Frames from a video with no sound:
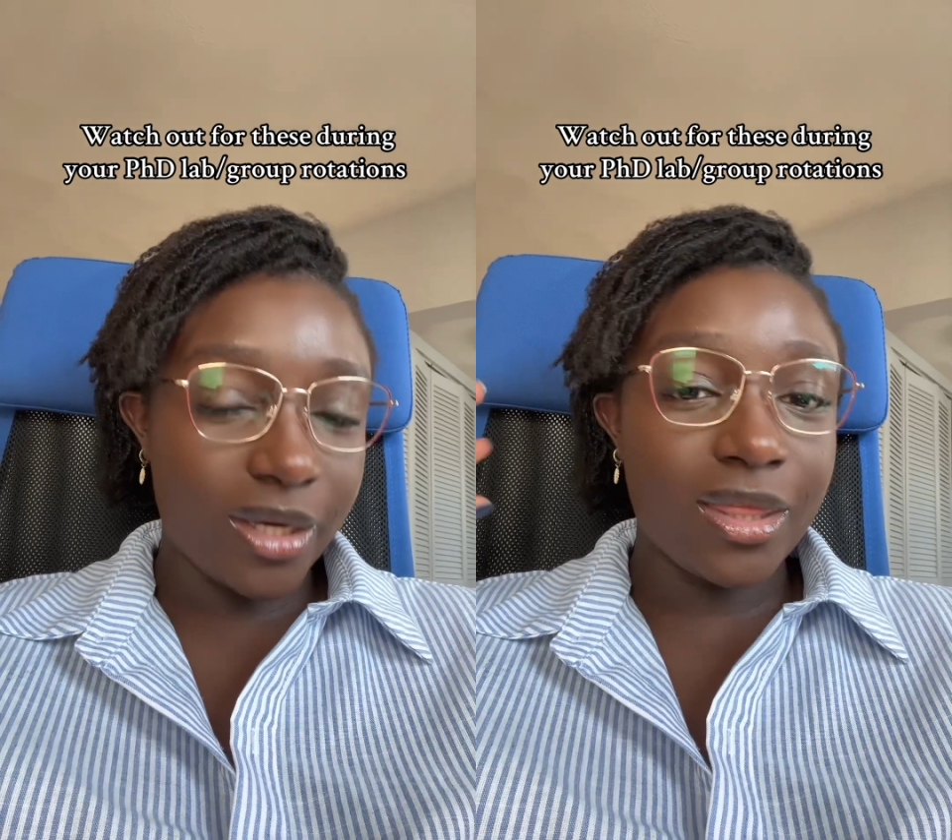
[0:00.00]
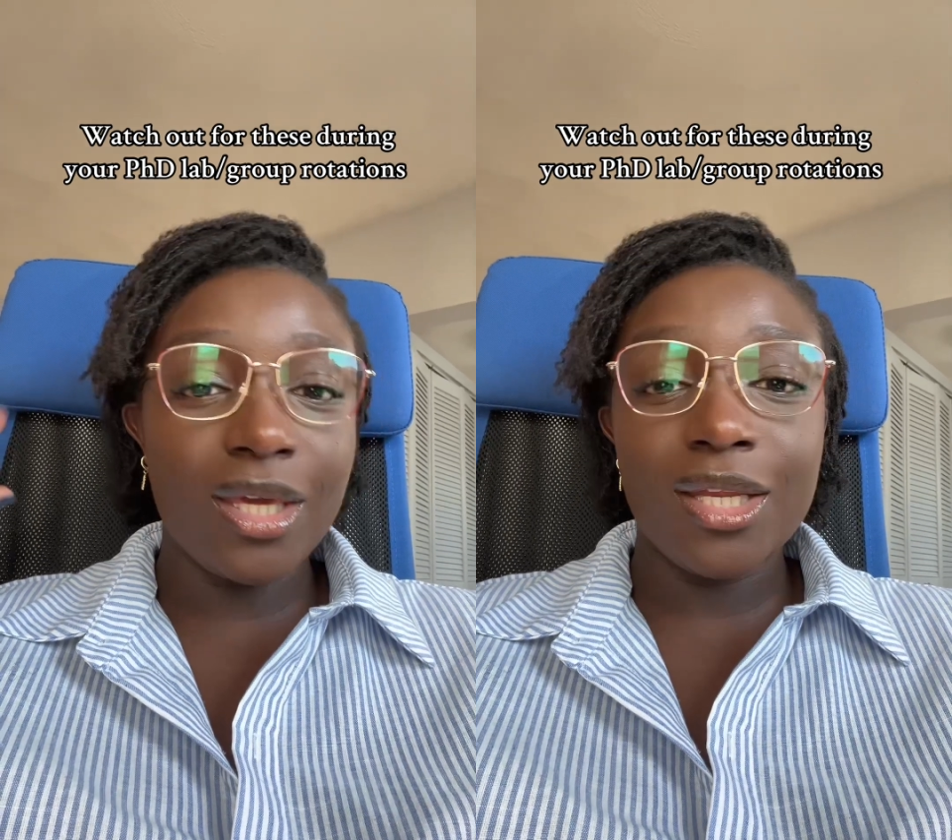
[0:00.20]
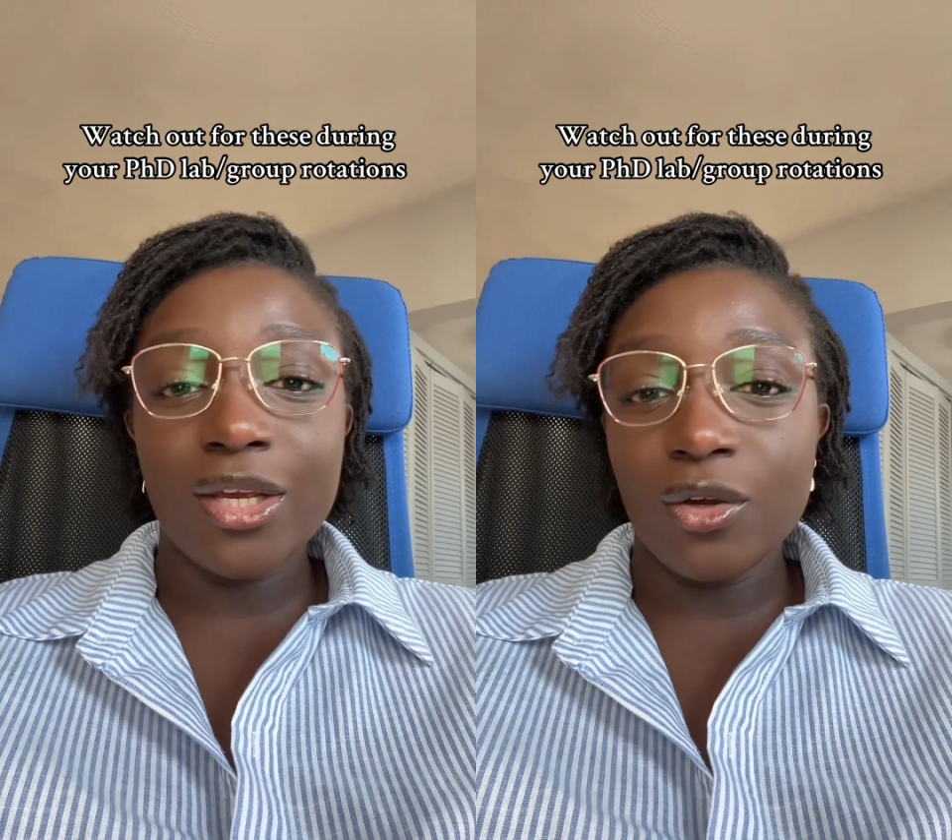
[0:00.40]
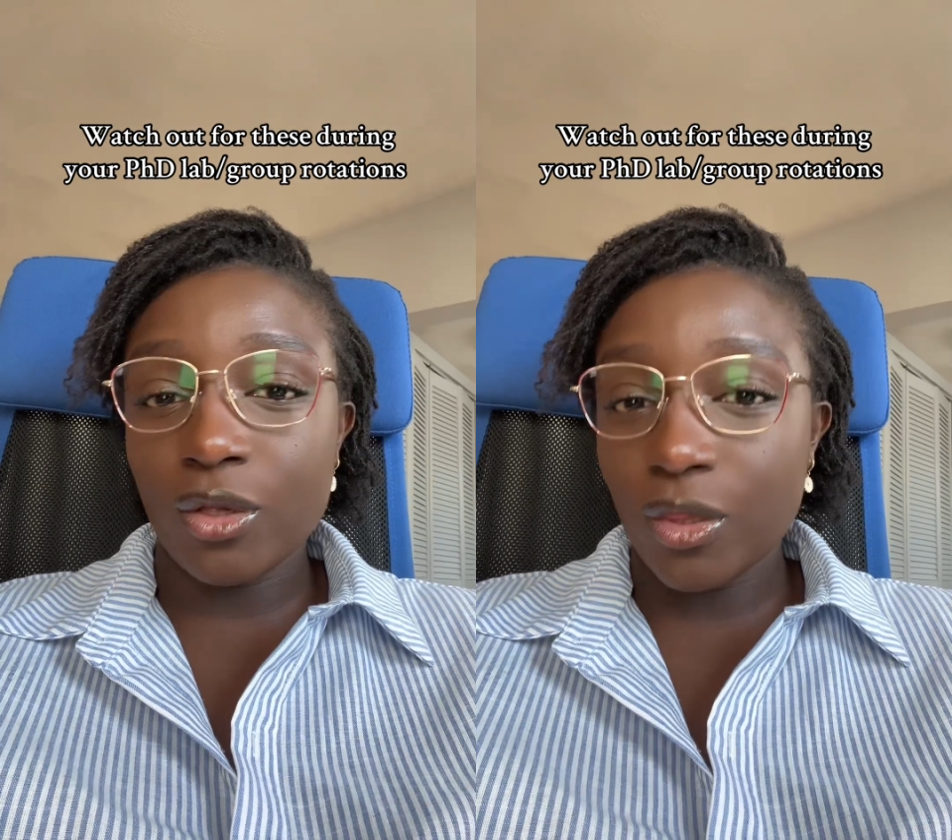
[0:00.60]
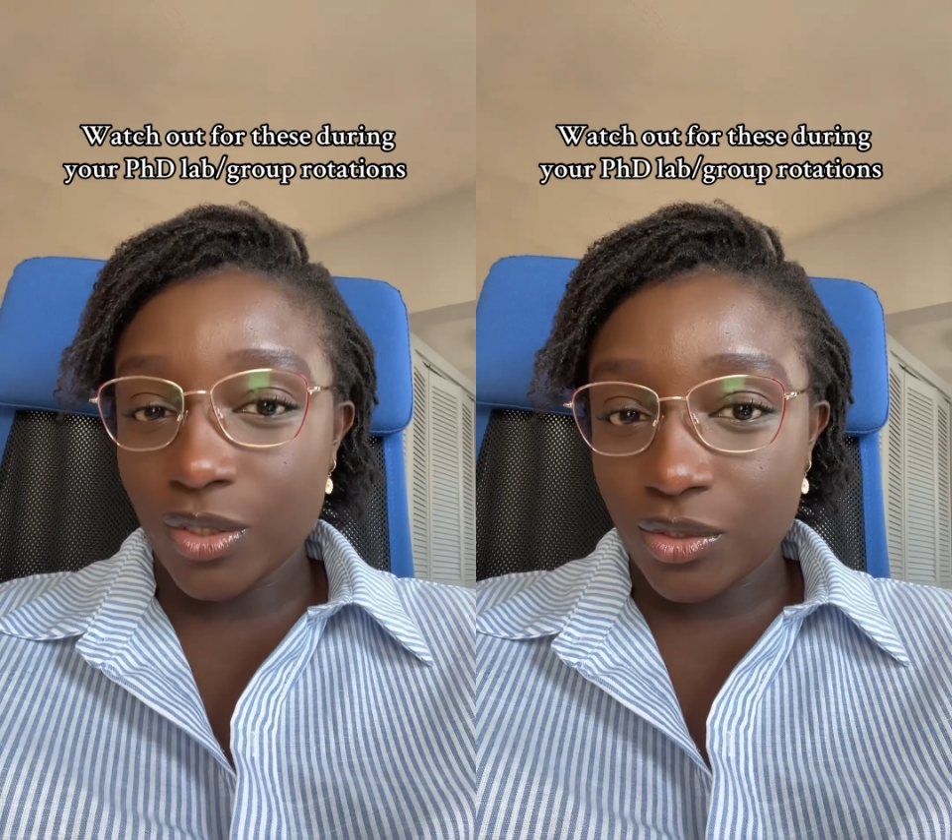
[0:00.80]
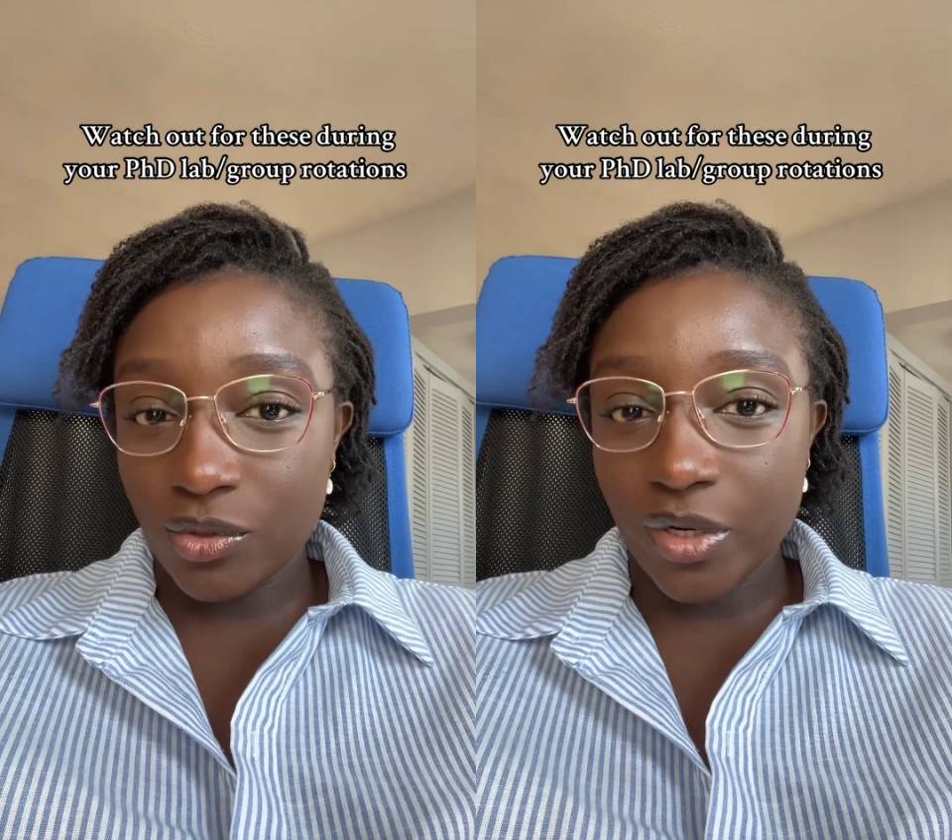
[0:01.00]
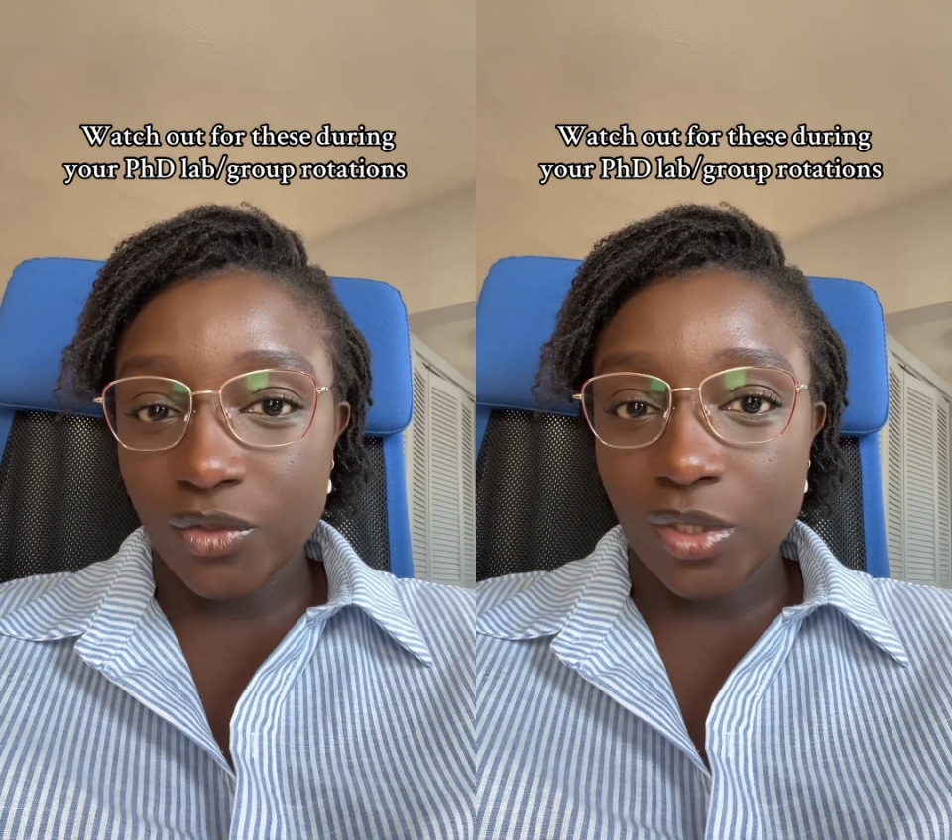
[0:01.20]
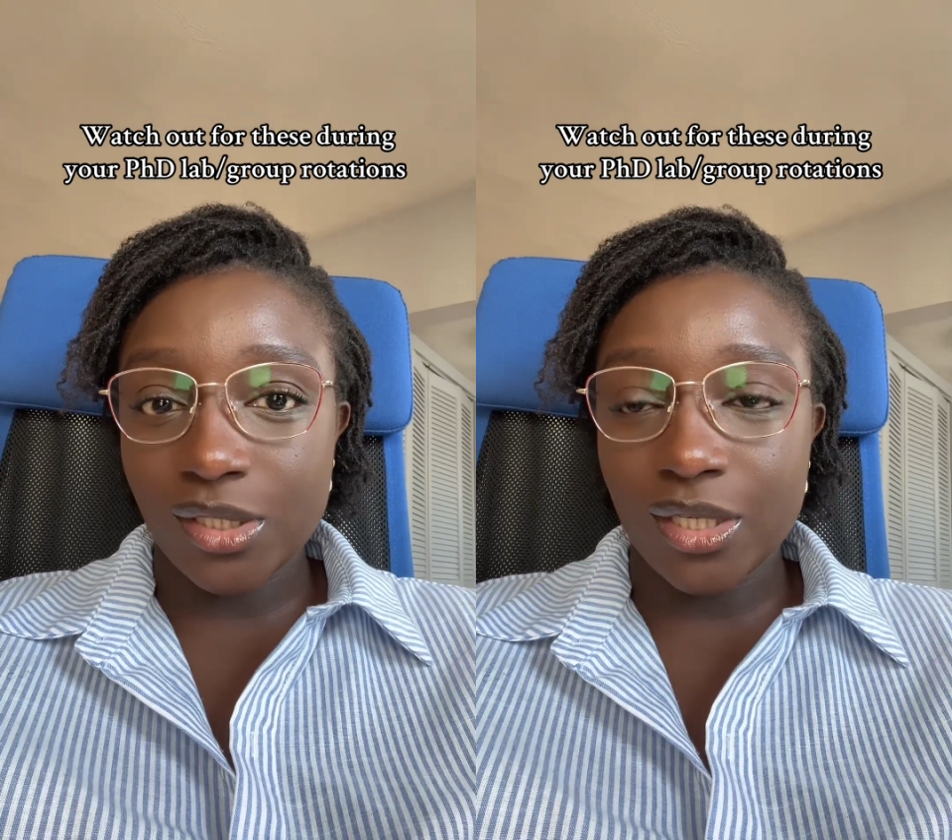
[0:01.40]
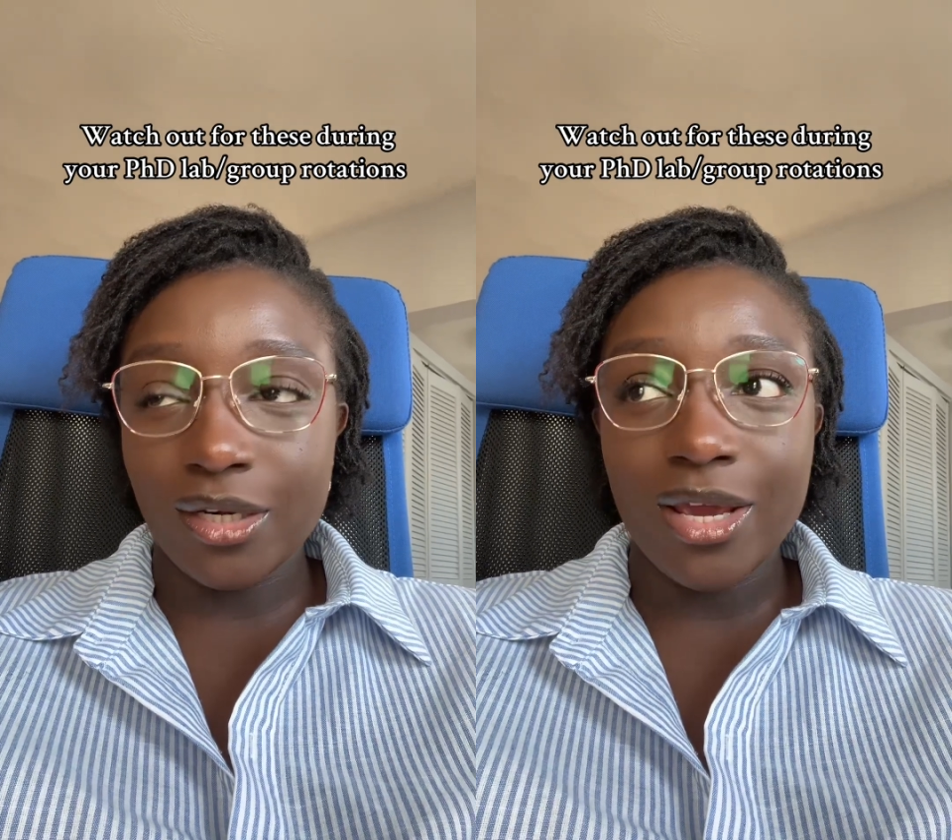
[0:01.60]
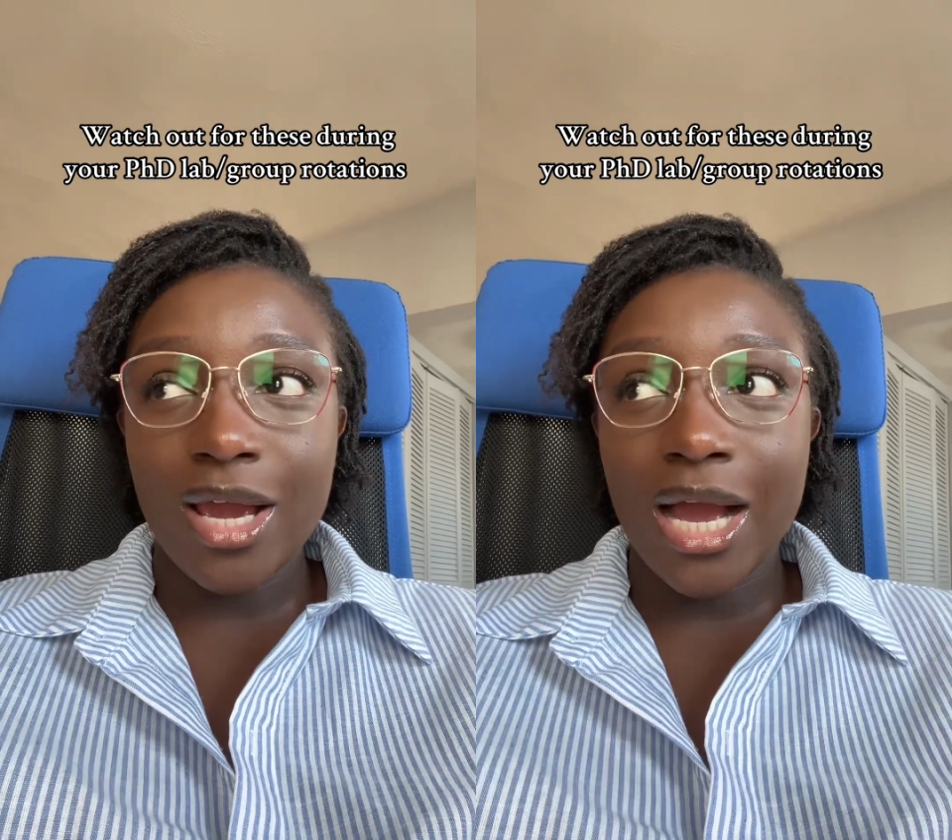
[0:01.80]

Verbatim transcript: thinking that you're close to graduating,